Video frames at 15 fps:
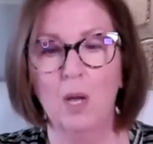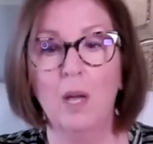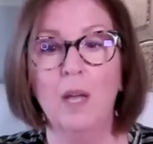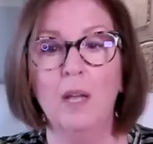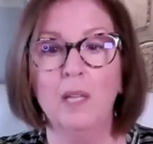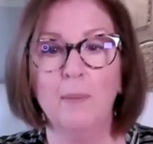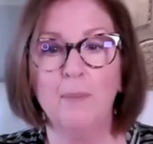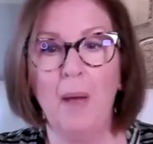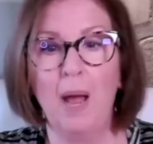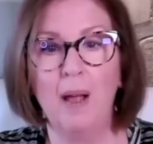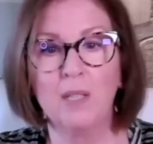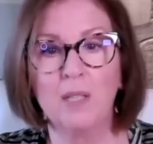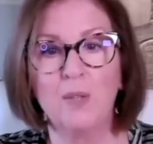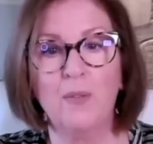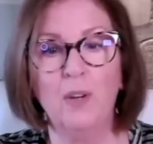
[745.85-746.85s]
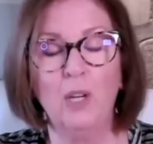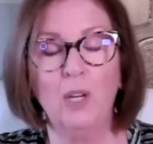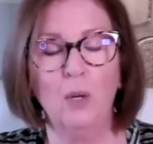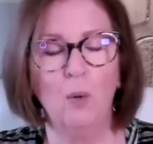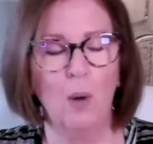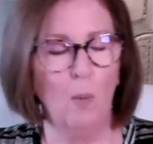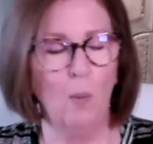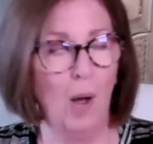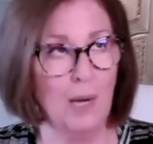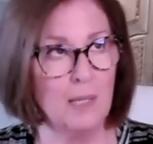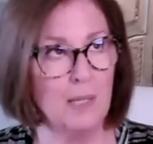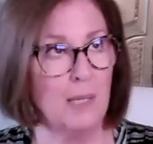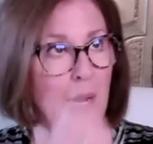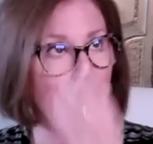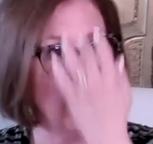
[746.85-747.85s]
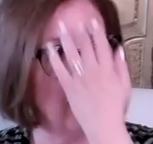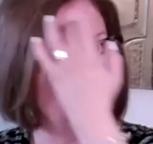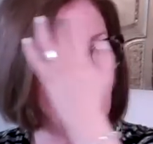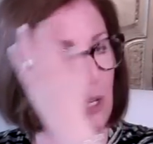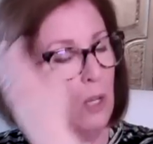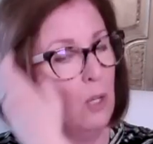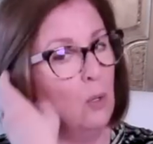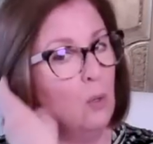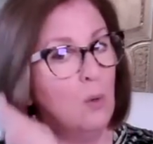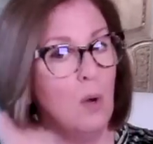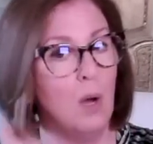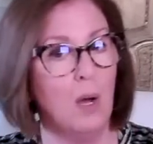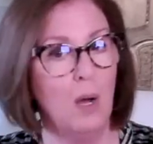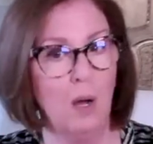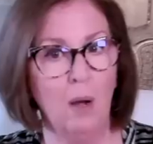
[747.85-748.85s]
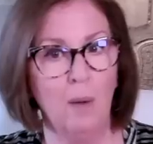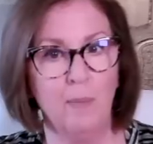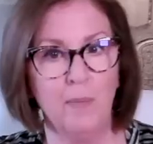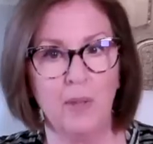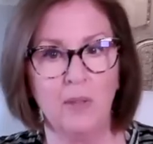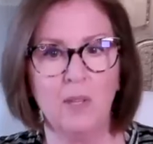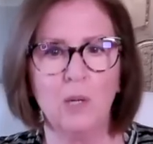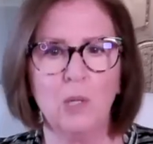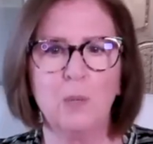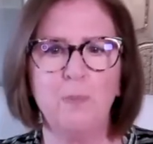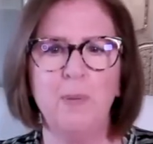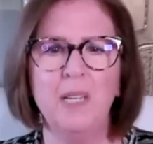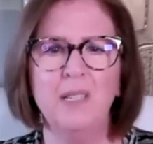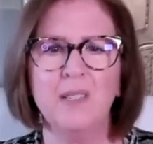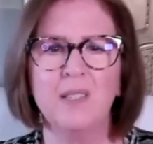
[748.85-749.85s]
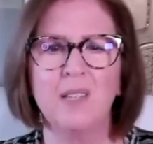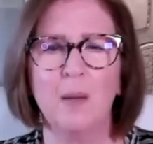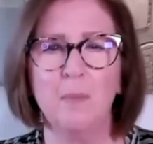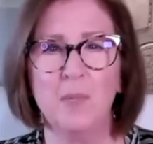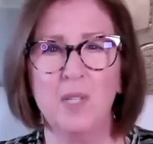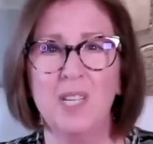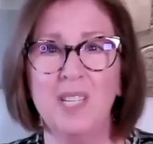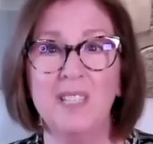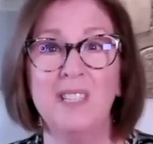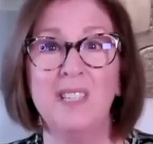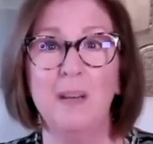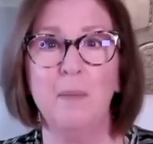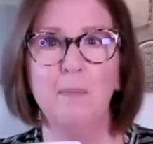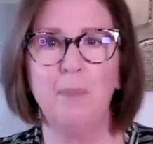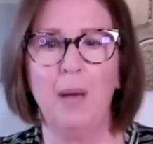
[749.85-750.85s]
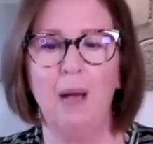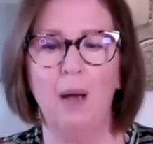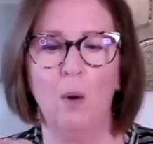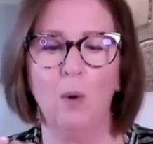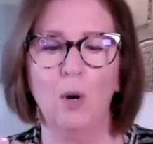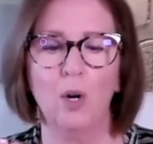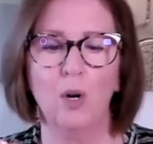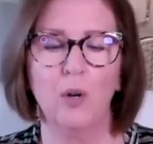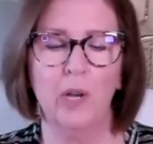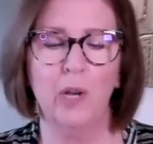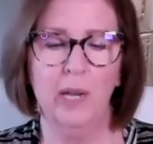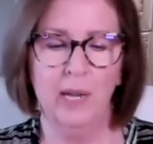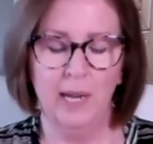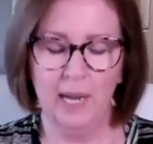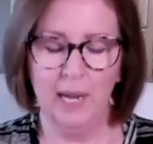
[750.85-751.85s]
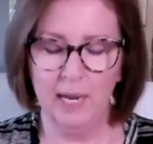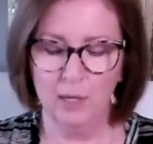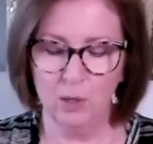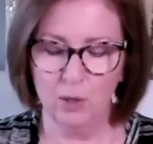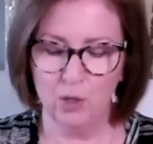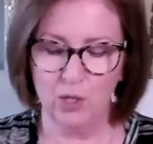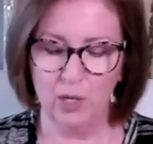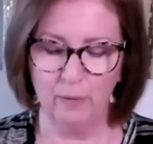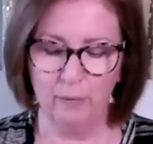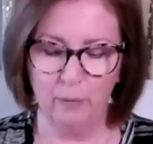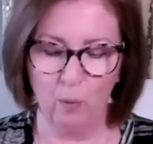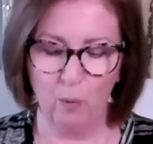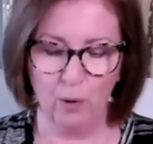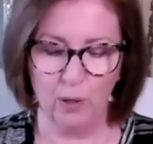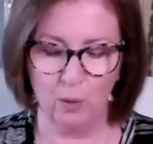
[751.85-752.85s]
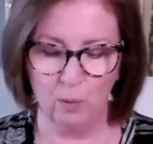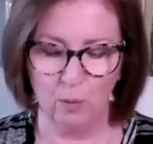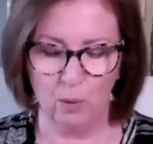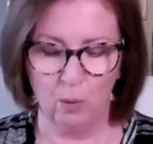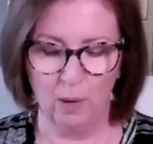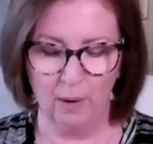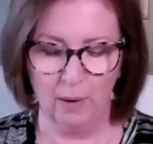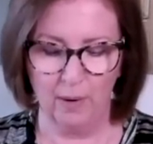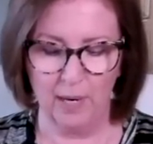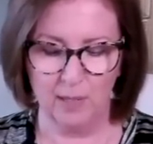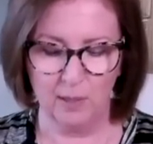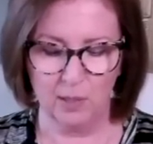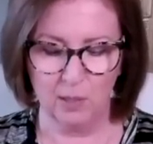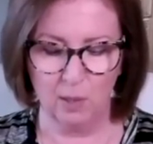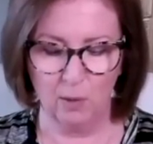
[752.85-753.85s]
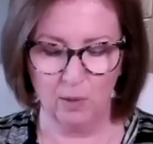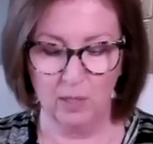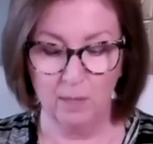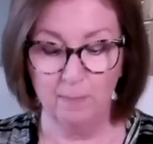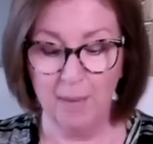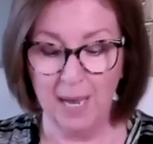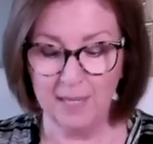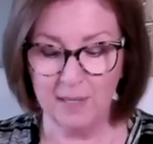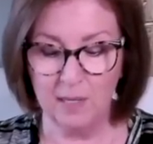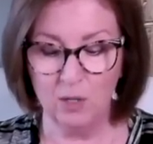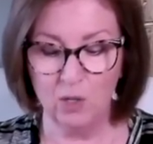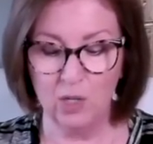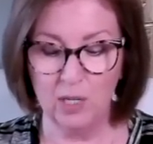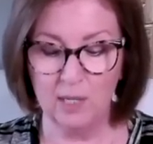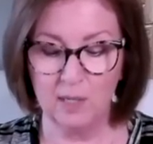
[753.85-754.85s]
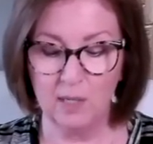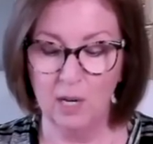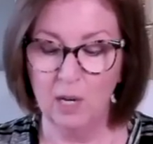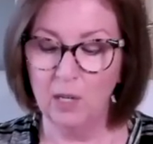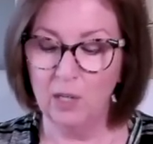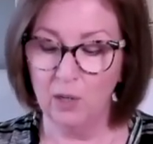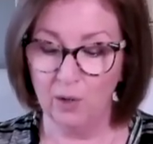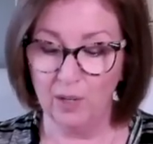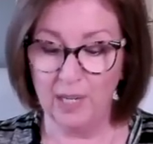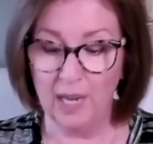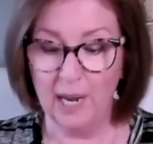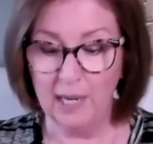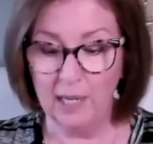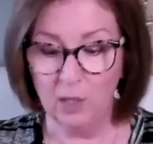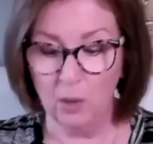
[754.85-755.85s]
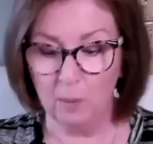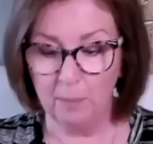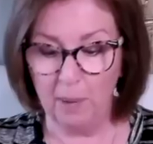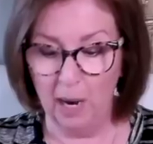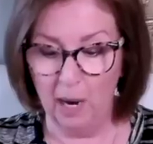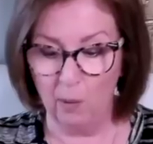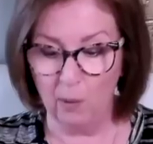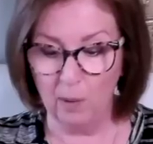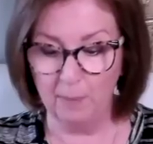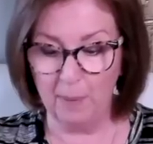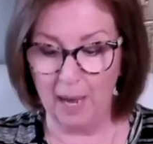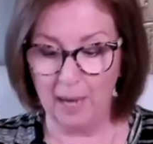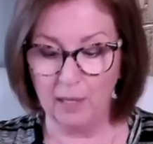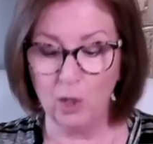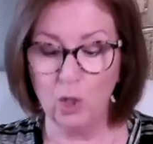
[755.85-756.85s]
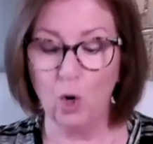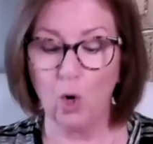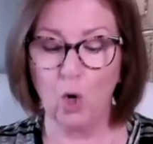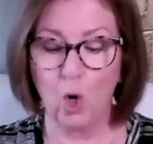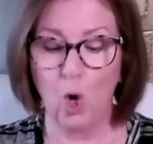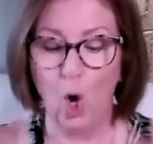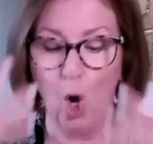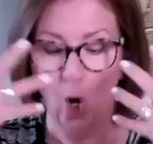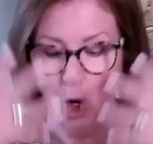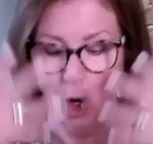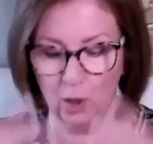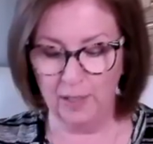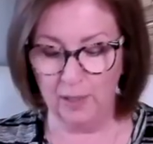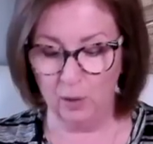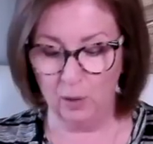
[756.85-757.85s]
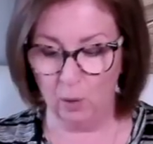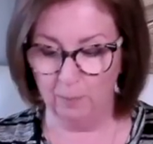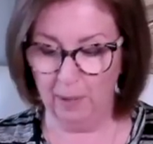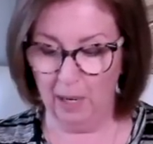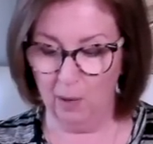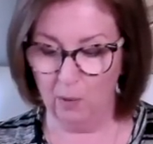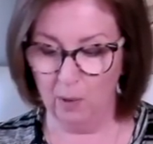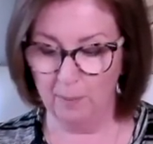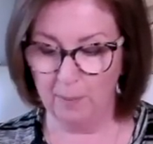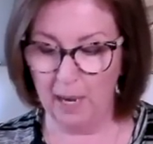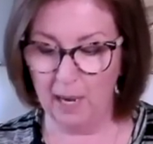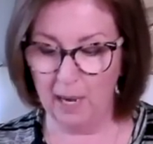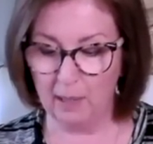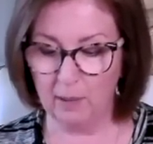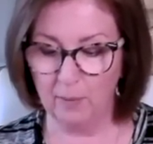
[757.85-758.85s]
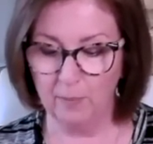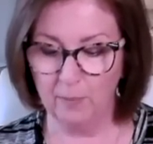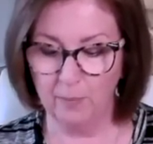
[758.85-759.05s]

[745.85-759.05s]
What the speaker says: In the past for you, I want to say it's you, that there's been some disempowered energy for you, Aquarius. So the message is you're getting your power back. You're calling your power back.